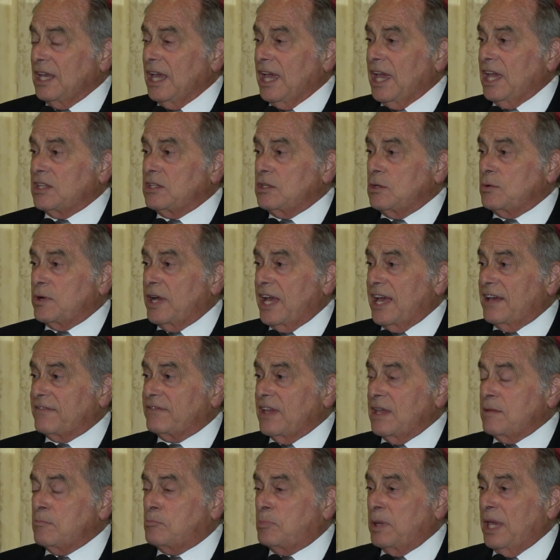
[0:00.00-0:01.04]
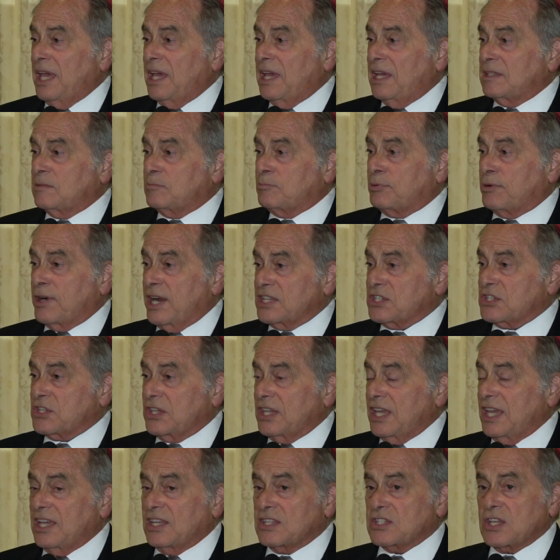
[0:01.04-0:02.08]
and you have a bad press
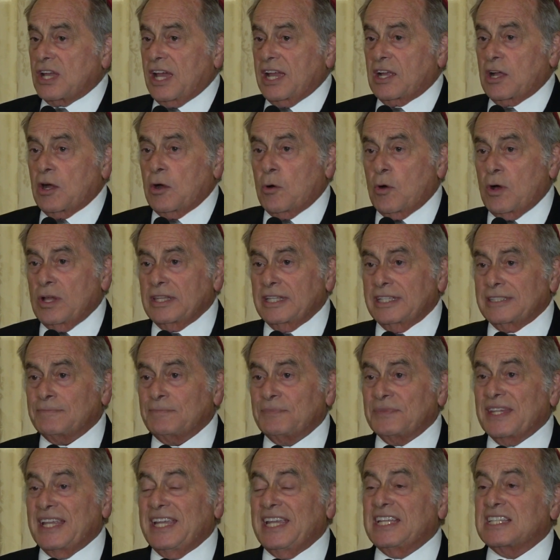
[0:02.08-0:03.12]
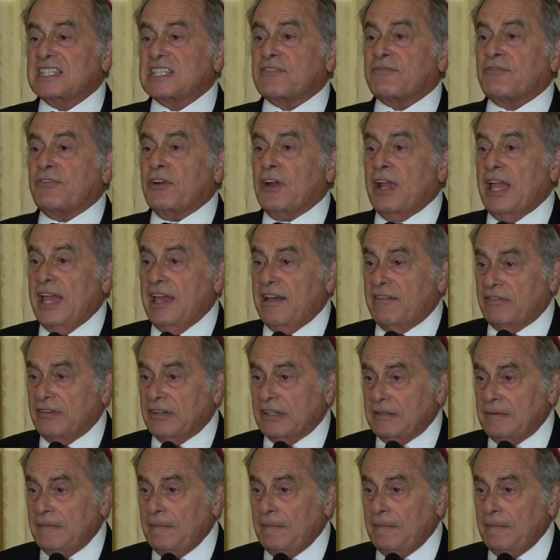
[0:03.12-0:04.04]
day, as I call it, it's forever.